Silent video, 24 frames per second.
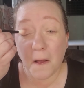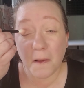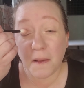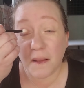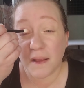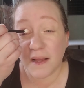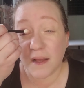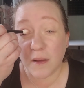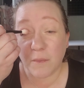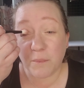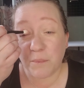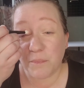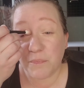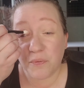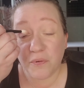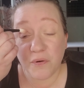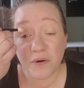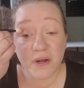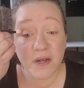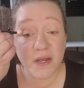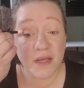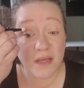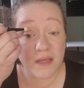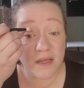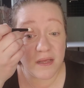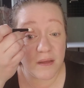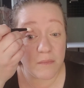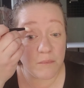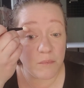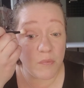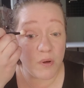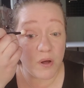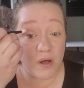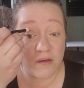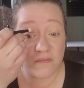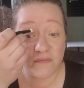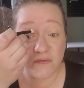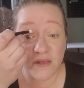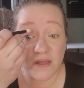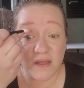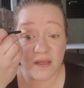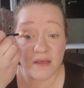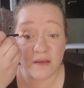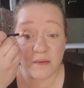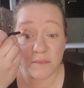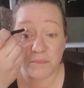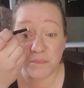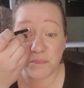like a pretty
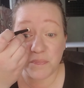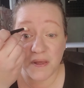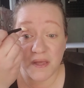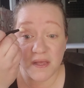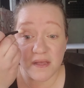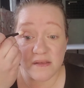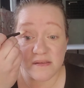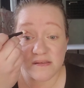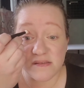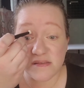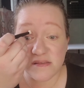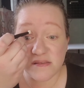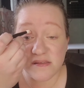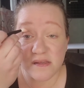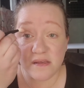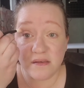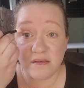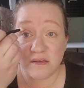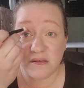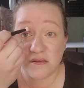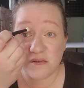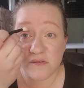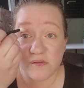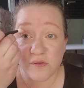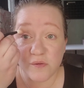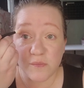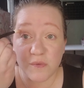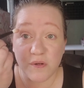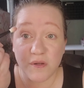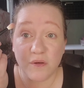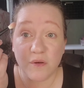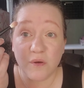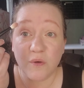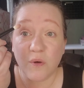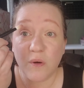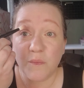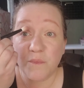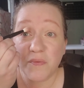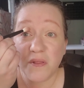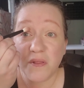mauvey base. So I'm gonna go up